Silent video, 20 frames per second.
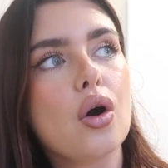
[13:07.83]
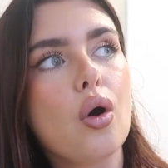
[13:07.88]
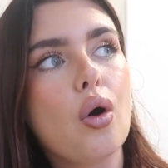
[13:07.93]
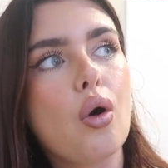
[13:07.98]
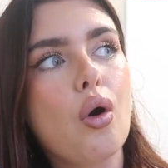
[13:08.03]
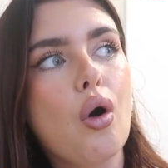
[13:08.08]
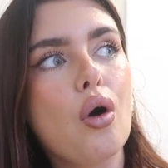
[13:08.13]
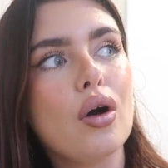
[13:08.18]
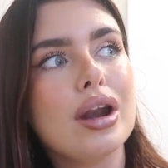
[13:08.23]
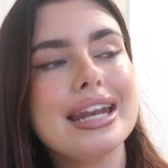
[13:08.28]

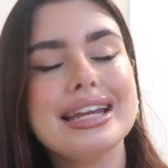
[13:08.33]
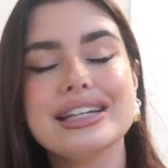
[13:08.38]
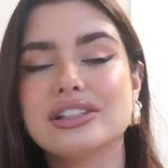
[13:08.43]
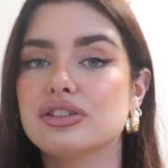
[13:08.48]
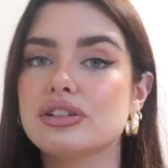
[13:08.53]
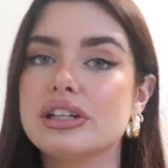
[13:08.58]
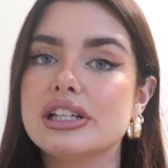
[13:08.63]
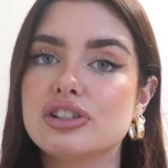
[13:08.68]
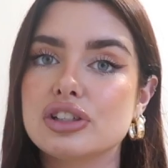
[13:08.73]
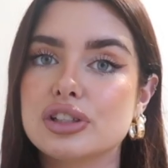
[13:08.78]
or
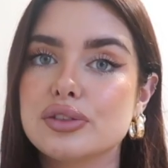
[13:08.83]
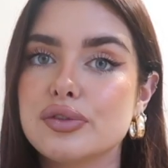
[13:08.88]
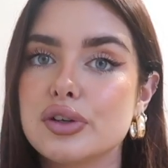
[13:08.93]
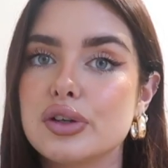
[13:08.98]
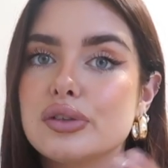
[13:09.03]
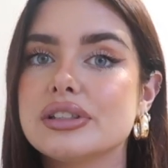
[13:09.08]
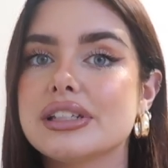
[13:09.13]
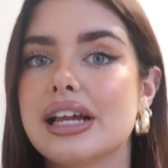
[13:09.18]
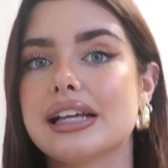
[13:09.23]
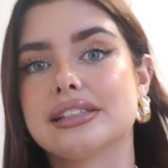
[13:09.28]
literally just
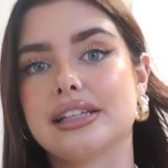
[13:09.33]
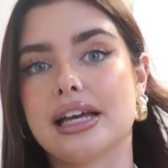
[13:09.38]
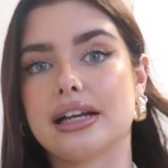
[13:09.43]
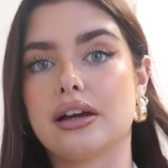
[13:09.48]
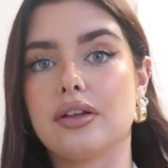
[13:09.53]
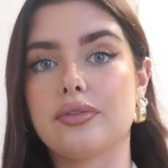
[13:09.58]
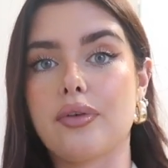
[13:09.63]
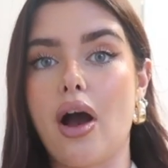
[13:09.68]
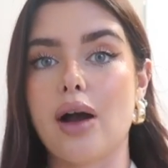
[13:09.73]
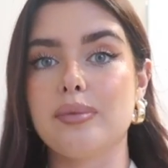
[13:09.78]
food stains.
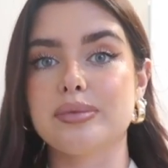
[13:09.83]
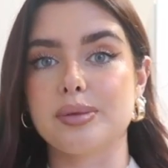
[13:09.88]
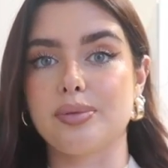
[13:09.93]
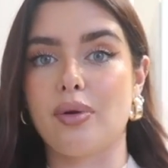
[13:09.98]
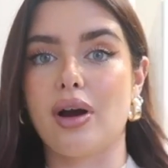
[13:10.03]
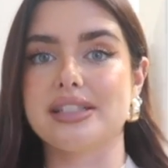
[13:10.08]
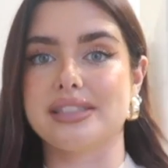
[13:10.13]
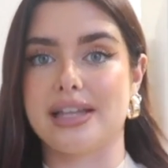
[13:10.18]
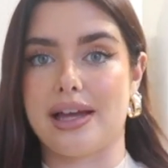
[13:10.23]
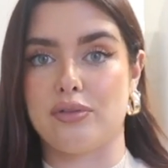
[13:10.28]
Like I'm
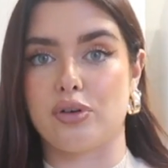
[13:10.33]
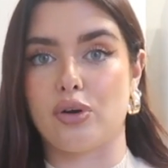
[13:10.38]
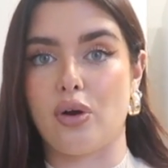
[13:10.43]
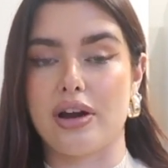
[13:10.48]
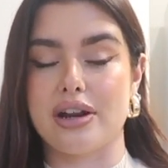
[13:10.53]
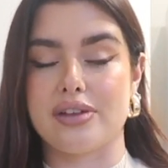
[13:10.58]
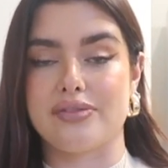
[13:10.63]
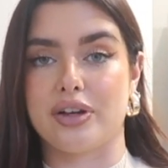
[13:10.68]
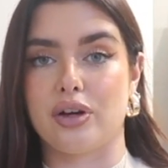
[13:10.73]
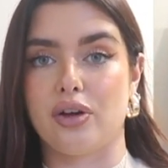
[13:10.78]
surprised I haven't
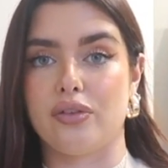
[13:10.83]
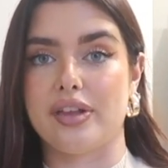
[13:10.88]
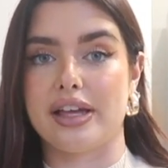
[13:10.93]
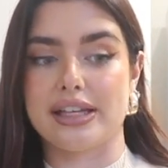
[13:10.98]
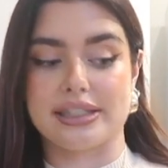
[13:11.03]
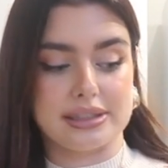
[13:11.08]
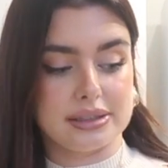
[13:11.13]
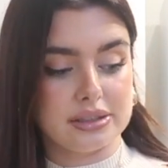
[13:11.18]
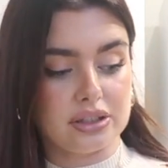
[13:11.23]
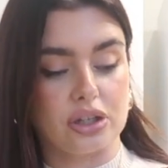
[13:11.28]
got anything on this,